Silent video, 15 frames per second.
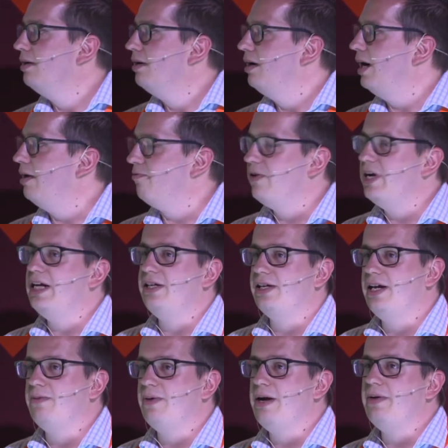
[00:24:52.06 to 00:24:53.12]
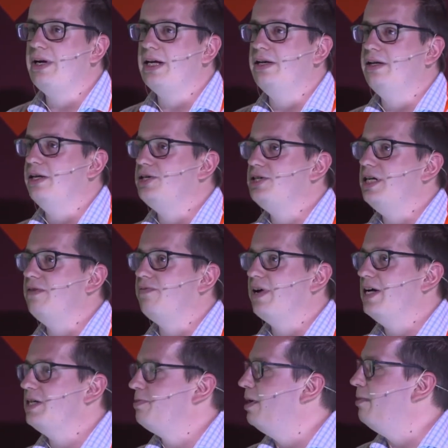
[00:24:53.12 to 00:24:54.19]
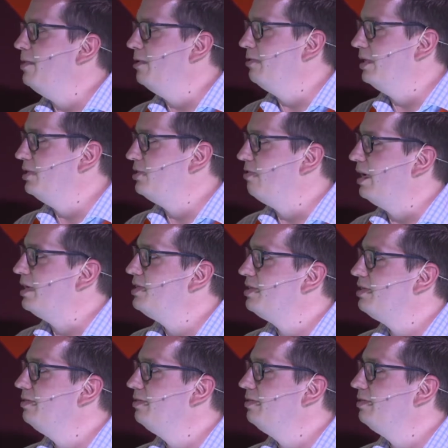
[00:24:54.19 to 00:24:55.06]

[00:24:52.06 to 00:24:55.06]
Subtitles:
And really the only way we can achieve that is by building trust.